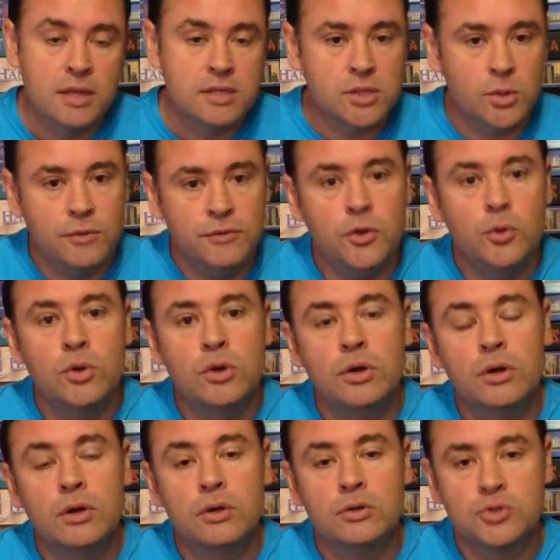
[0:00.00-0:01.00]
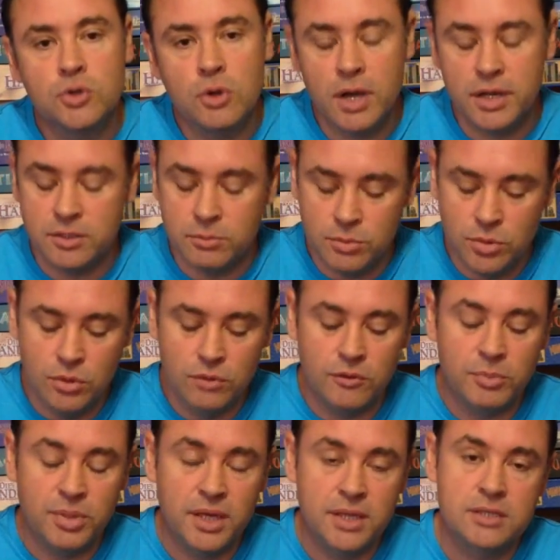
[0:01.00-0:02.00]
So if you were trying to
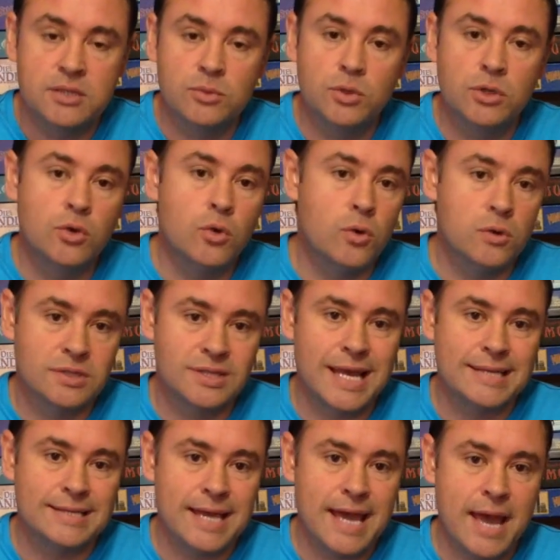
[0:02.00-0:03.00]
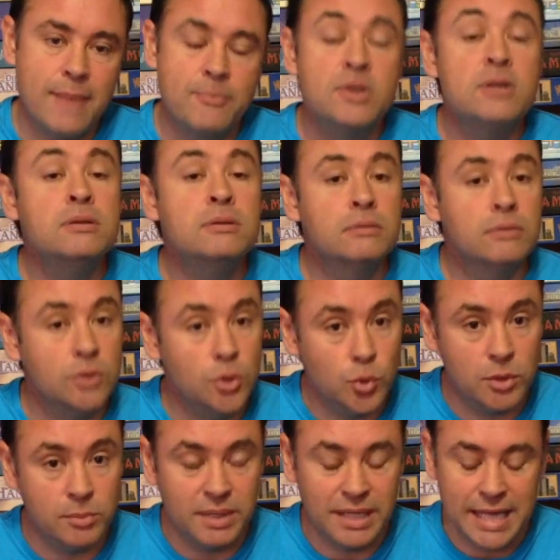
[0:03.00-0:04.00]
move a piece that would cause that to happen,
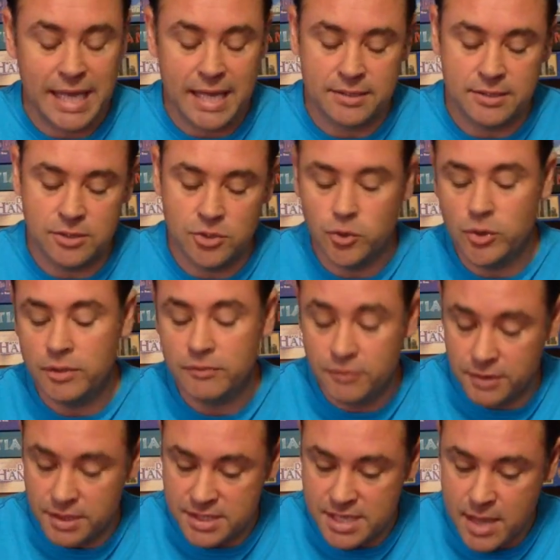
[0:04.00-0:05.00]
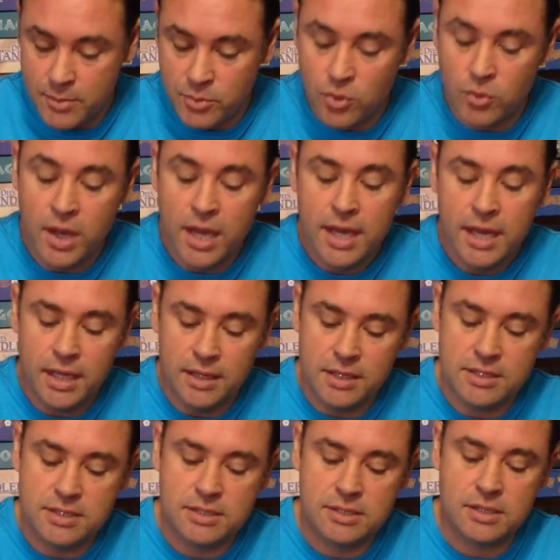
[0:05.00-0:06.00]
you wouldn't be allowed to do it. For example, in
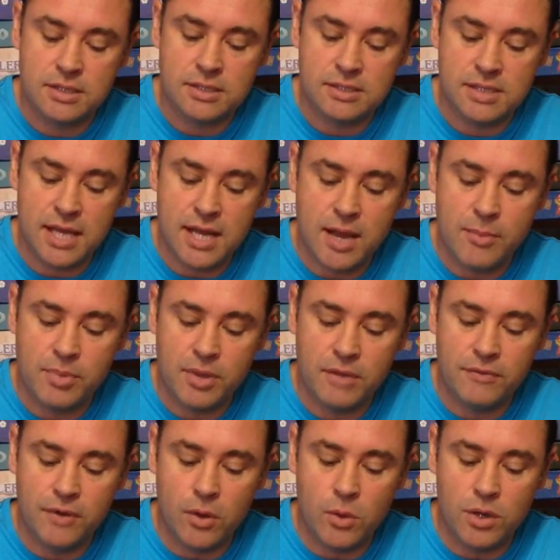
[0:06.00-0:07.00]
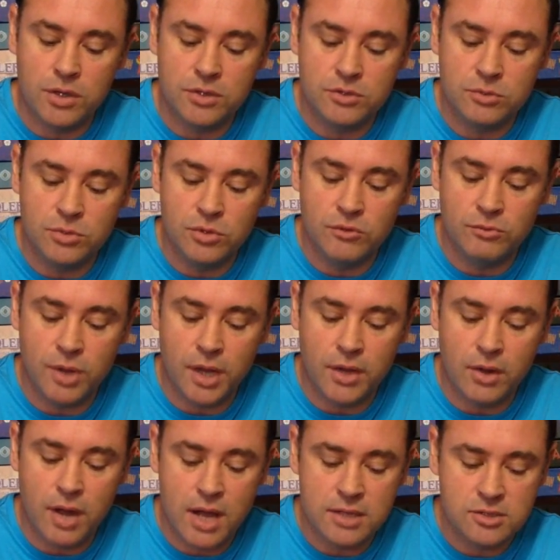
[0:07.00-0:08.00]
this setup, if I wanted to move my
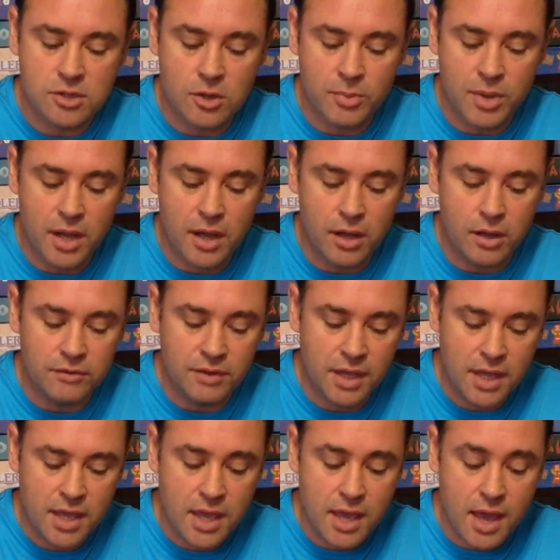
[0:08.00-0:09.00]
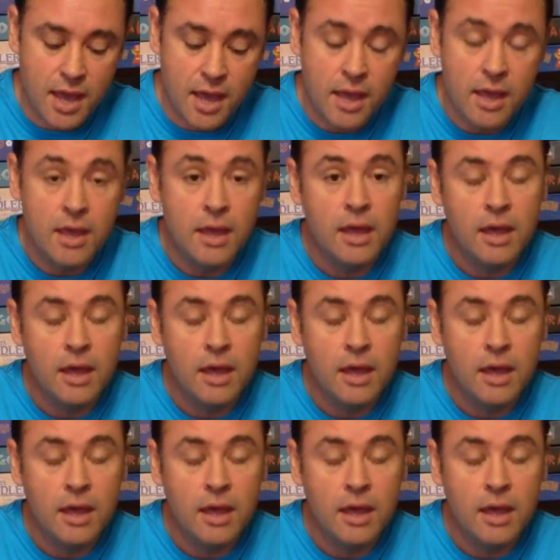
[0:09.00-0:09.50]
grasshopper over here,